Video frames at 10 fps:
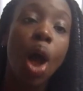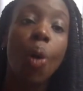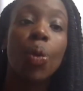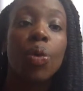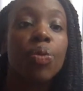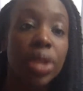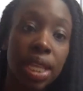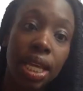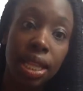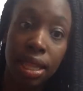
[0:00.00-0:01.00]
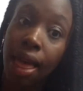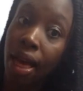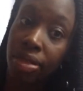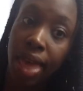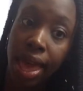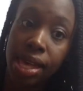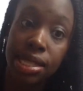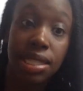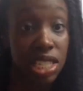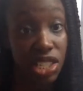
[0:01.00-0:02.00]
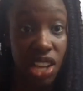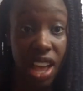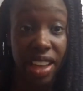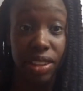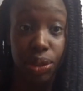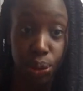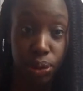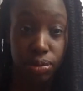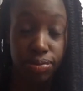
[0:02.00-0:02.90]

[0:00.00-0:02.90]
will really allow that to shine through.